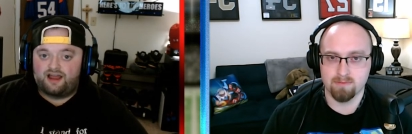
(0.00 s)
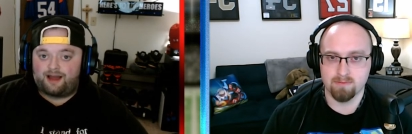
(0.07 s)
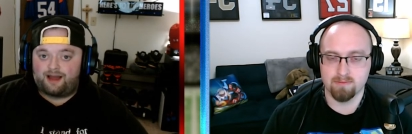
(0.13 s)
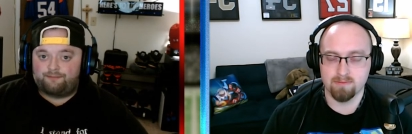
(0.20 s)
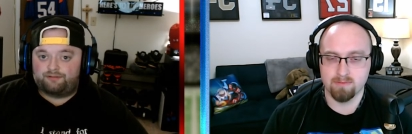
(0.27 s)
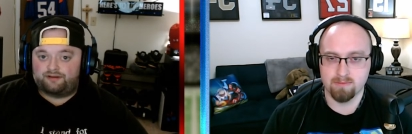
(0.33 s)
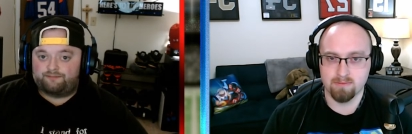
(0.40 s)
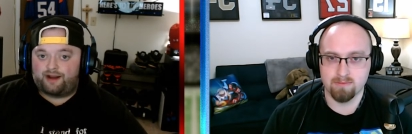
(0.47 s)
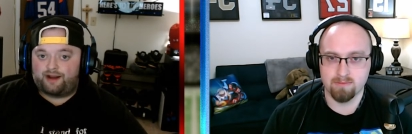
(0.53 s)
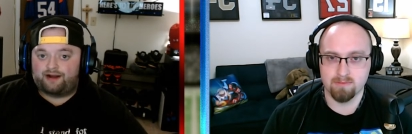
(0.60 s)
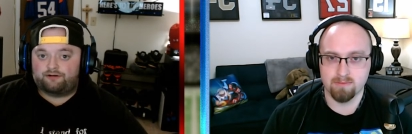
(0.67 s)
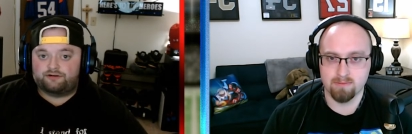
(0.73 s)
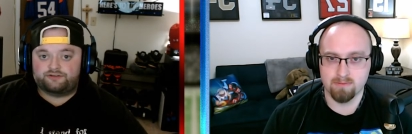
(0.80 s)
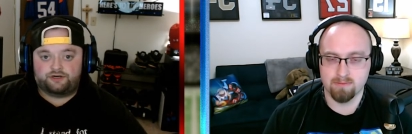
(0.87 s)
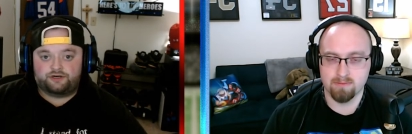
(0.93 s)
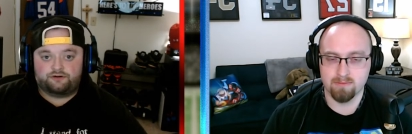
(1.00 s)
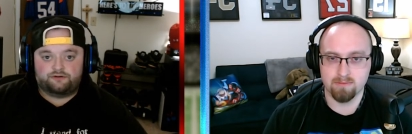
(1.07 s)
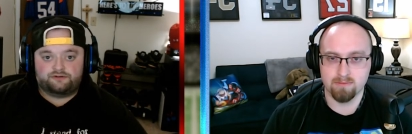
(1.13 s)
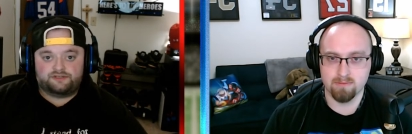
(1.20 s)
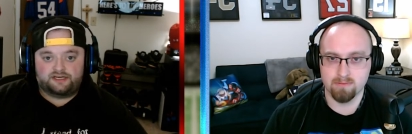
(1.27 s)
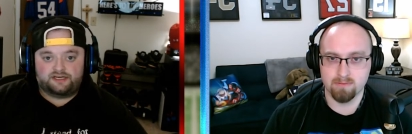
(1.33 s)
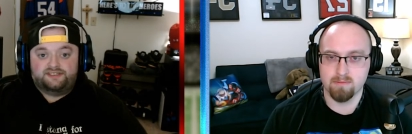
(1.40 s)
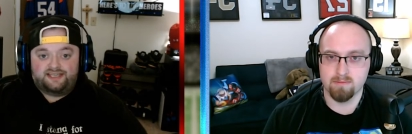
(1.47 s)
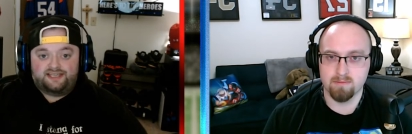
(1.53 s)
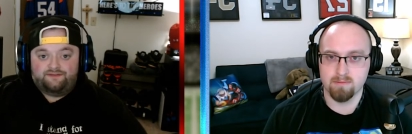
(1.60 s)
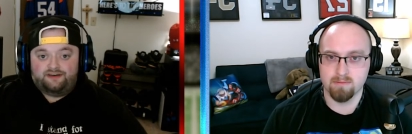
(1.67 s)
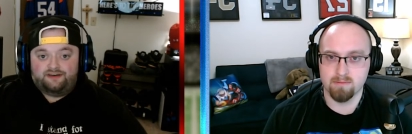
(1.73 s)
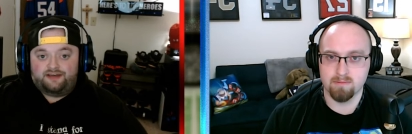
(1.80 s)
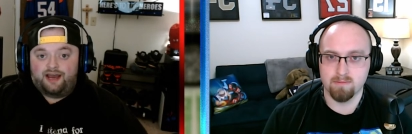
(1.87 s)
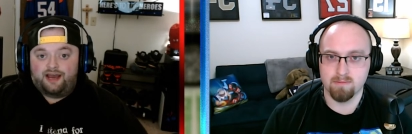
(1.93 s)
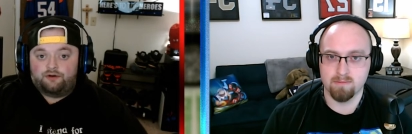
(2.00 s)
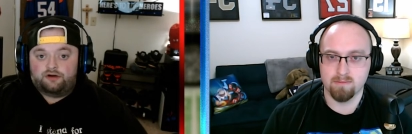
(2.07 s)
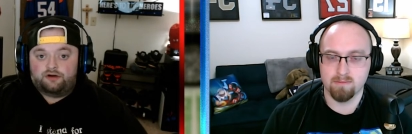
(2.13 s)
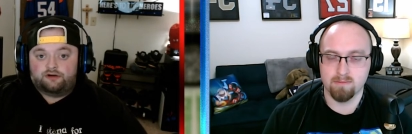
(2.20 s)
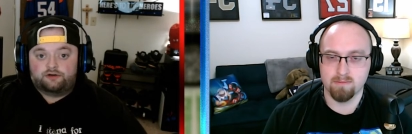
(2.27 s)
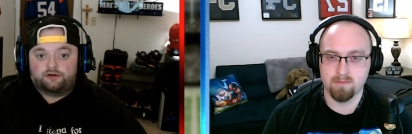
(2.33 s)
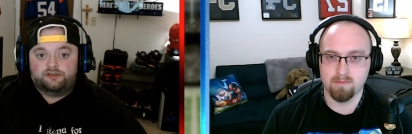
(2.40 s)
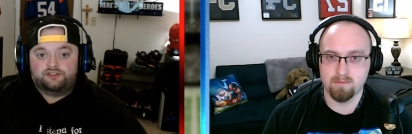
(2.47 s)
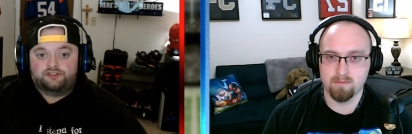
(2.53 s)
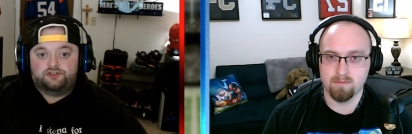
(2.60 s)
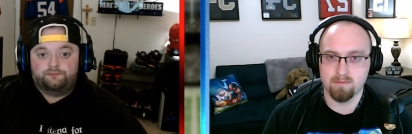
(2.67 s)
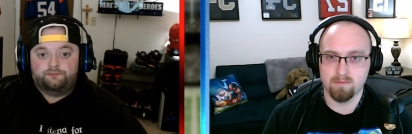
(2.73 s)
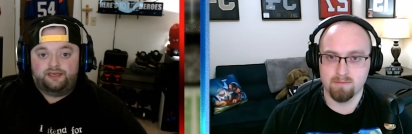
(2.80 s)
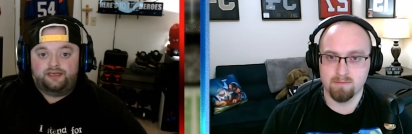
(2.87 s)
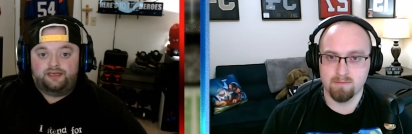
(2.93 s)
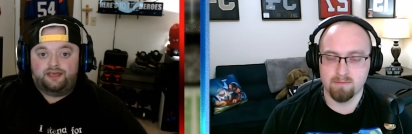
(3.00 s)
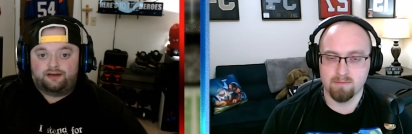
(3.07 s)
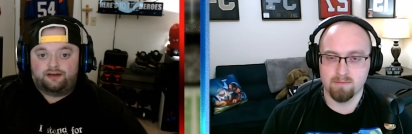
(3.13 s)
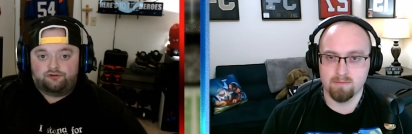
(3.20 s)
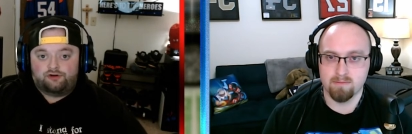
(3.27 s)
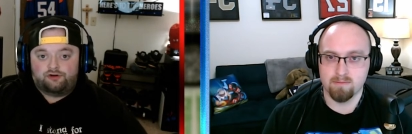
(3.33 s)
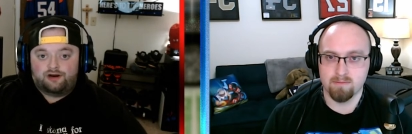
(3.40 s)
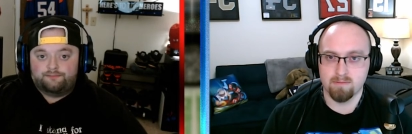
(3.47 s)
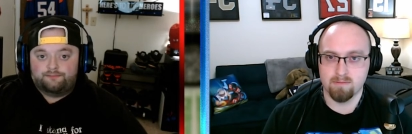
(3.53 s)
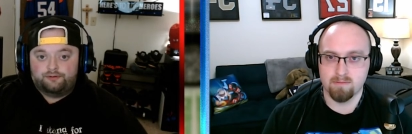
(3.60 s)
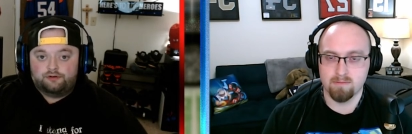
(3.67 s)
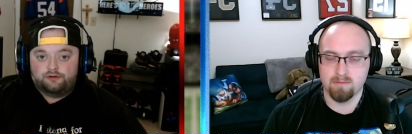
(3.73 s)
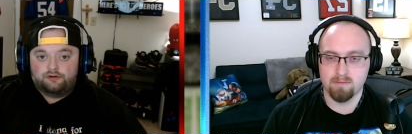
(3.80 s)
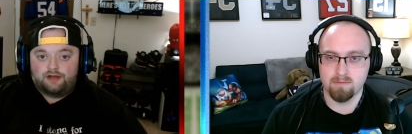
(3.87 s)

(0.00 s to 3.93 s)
Speaker 1: I believe Byron Jones and Xavien Howard are going to be incredible